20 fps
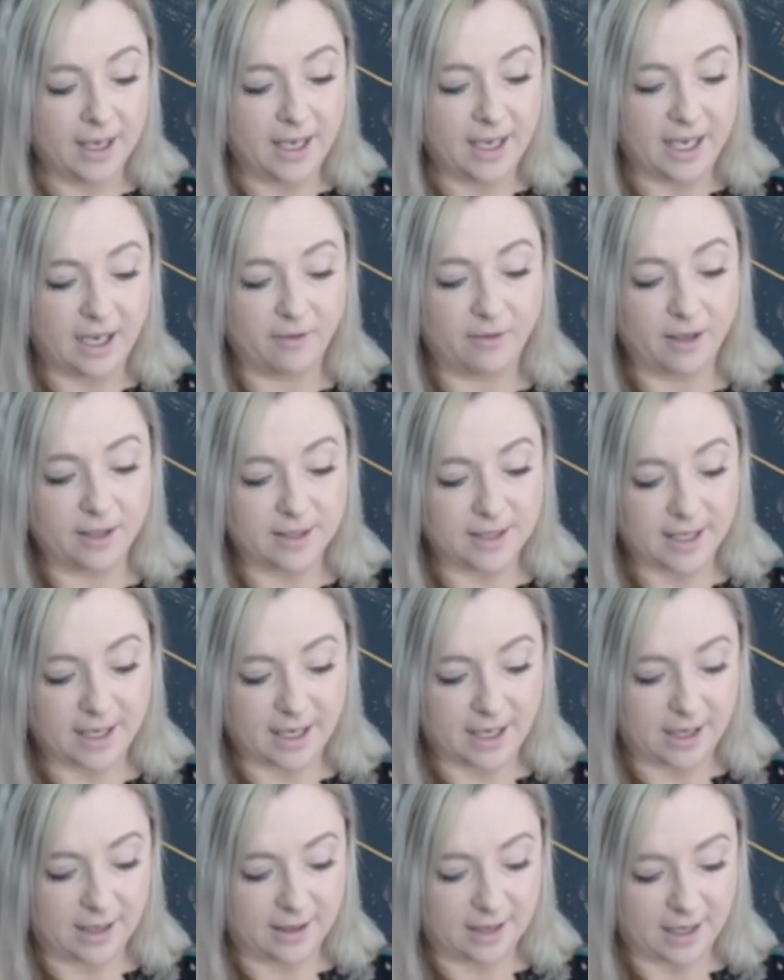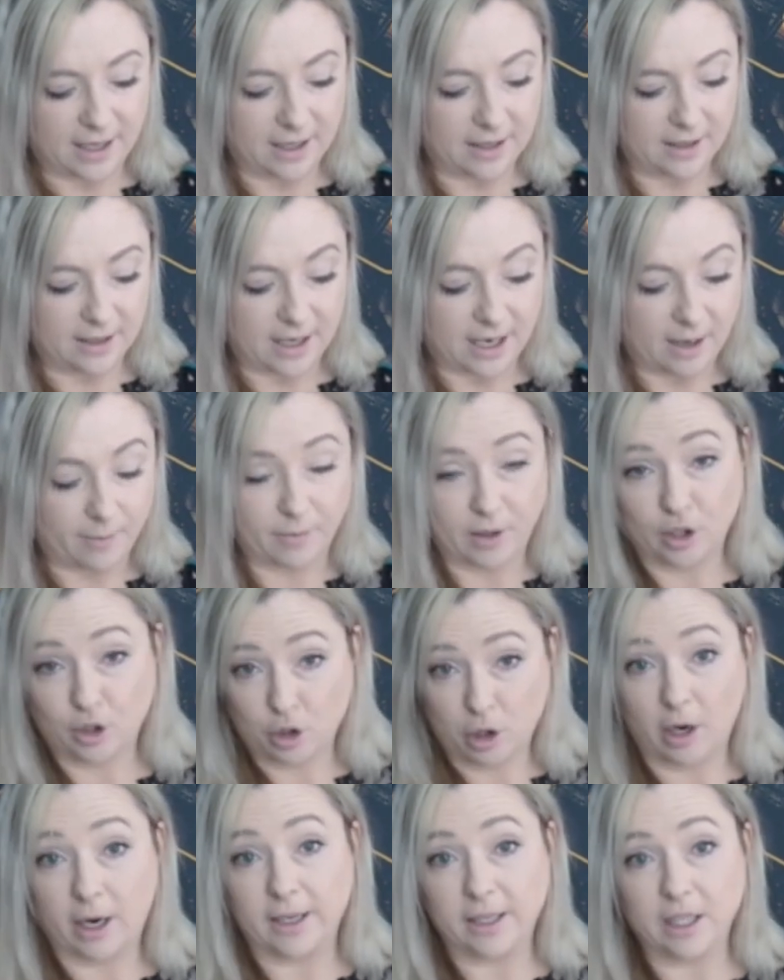Here it's saying that you're
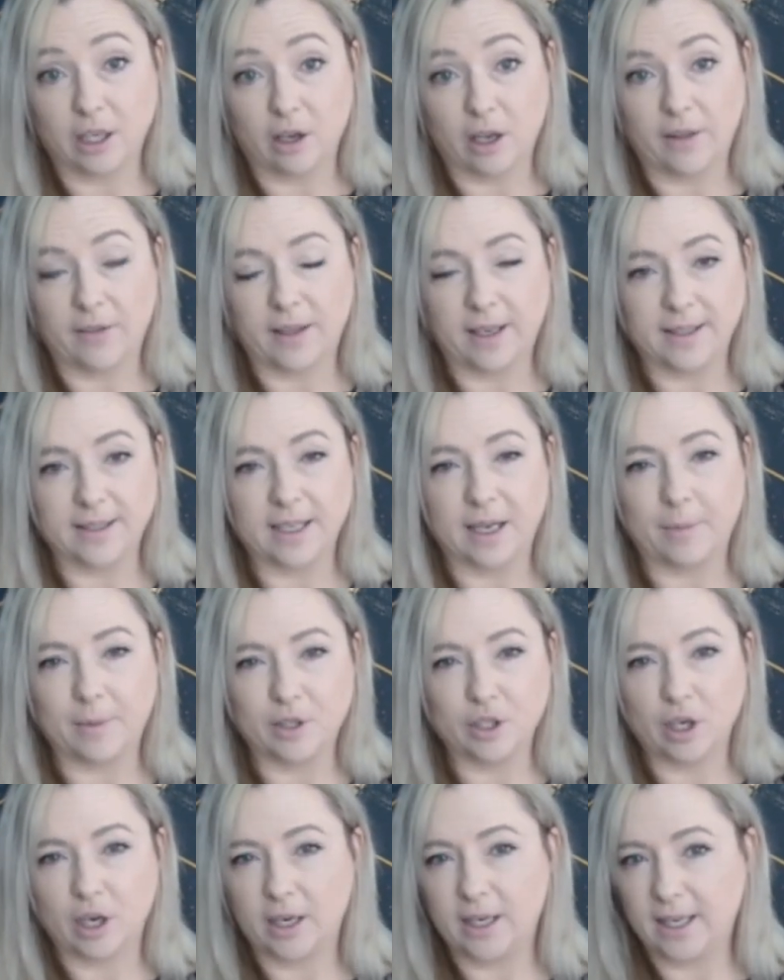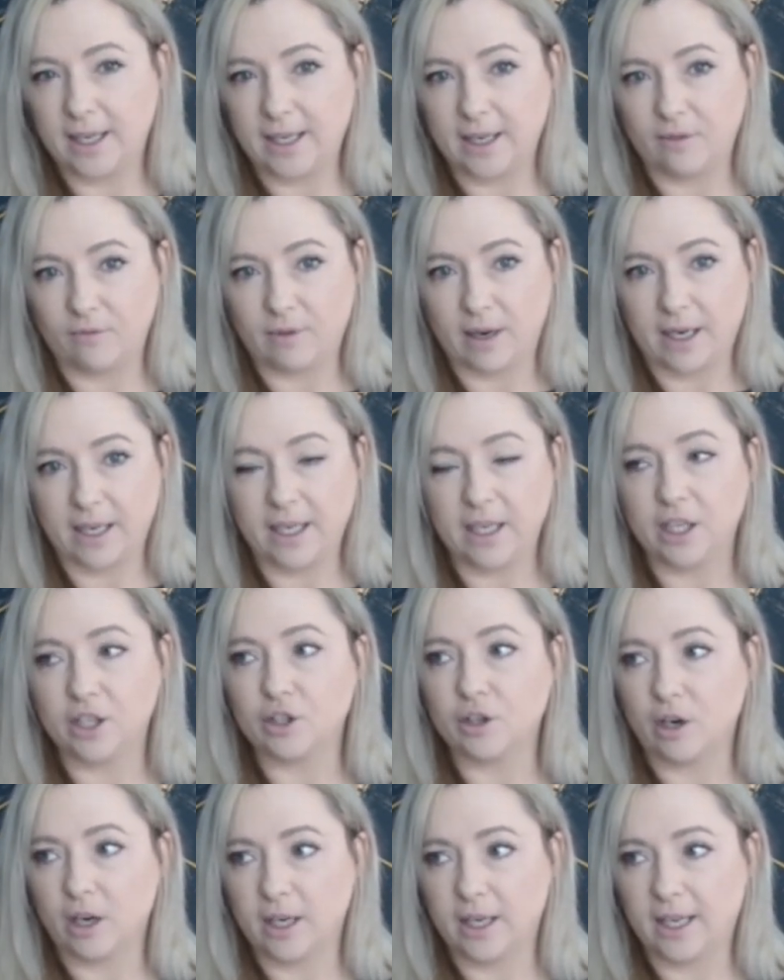trying to line things up, you're trying to get it running, you're
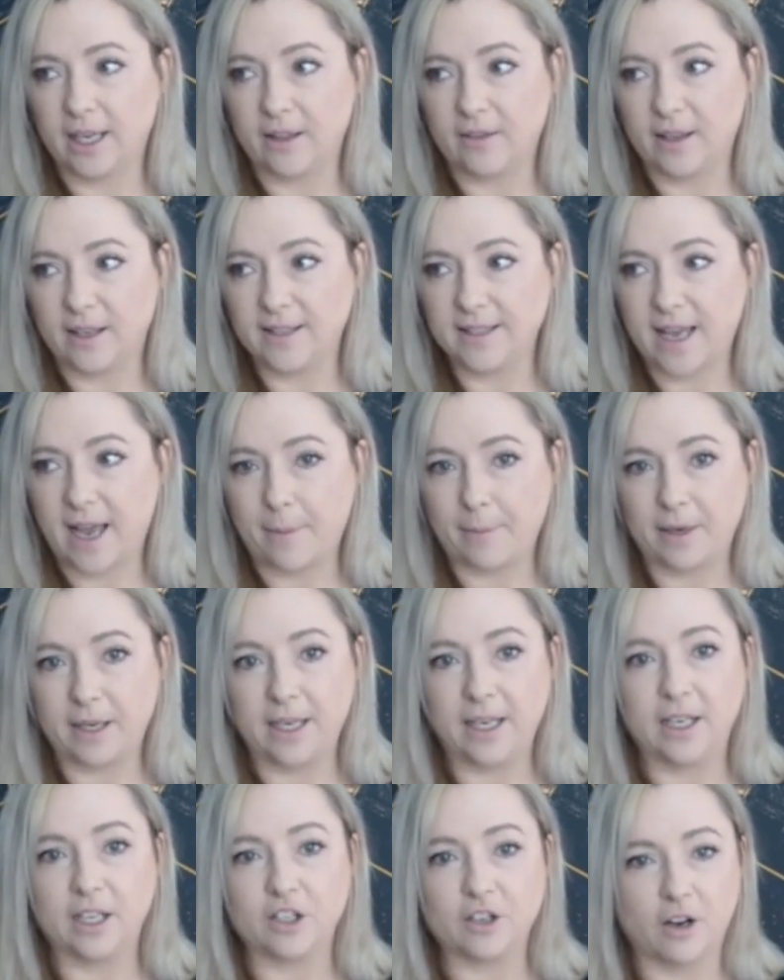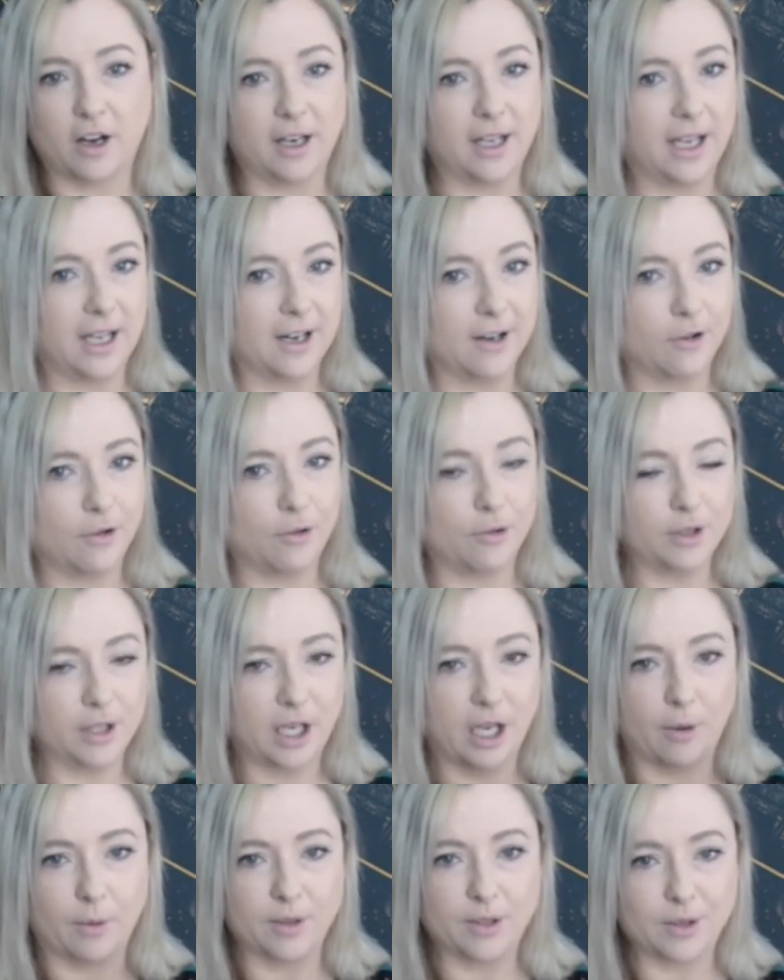trying to get things happening, you're trying to get it all to
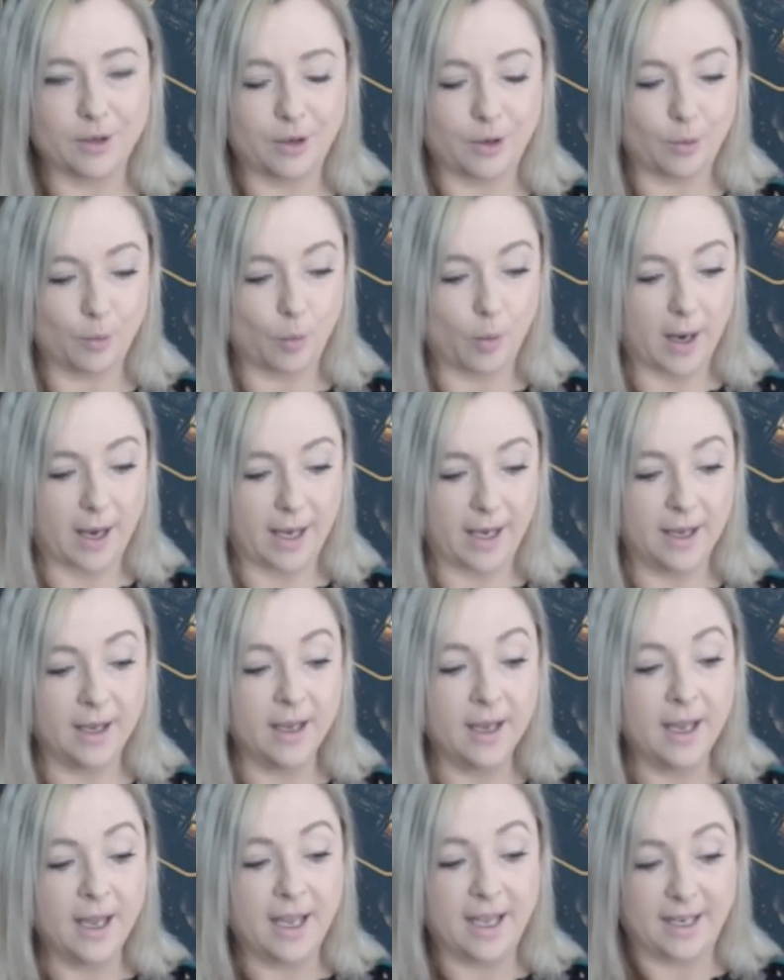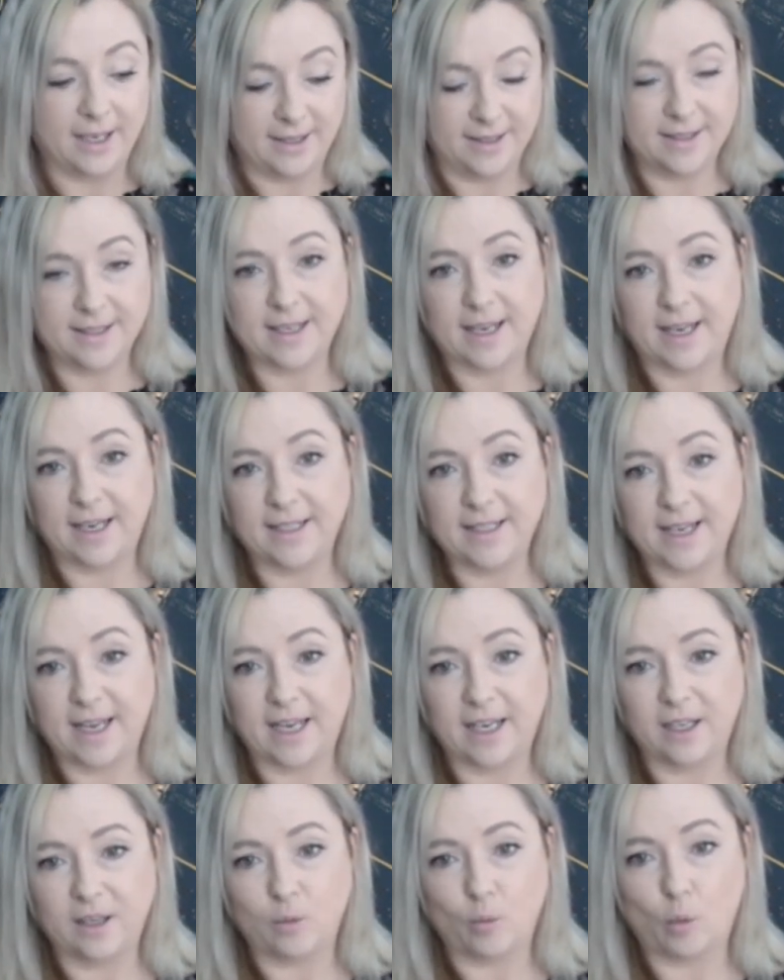go a certain way. It is saying
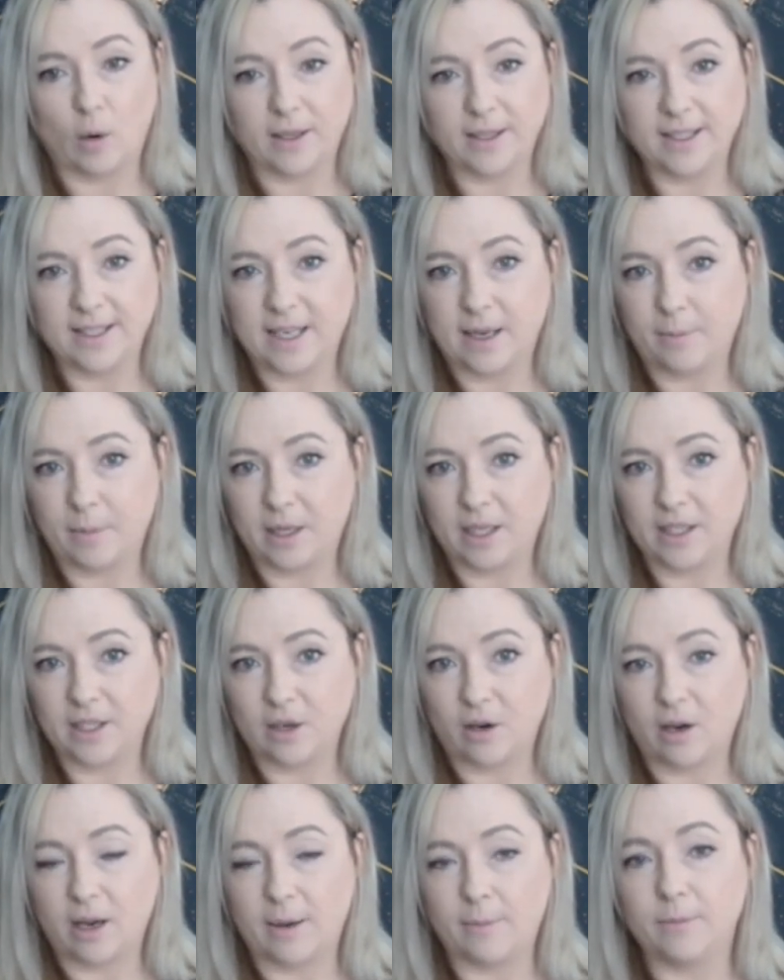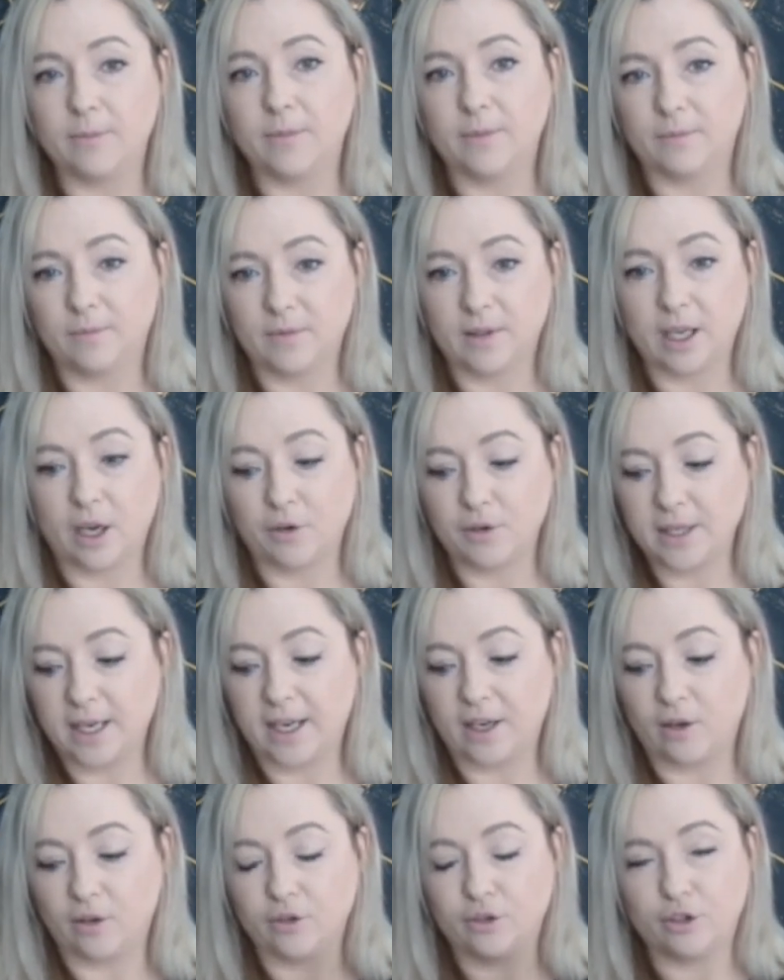take one step at a time. Don't
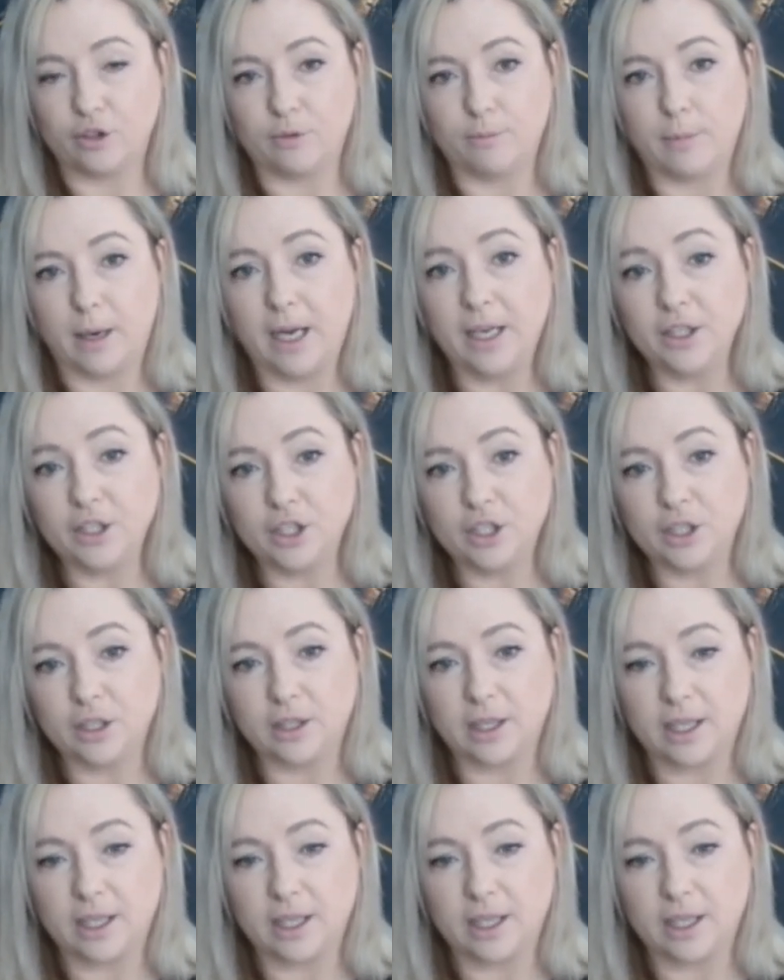take on too much.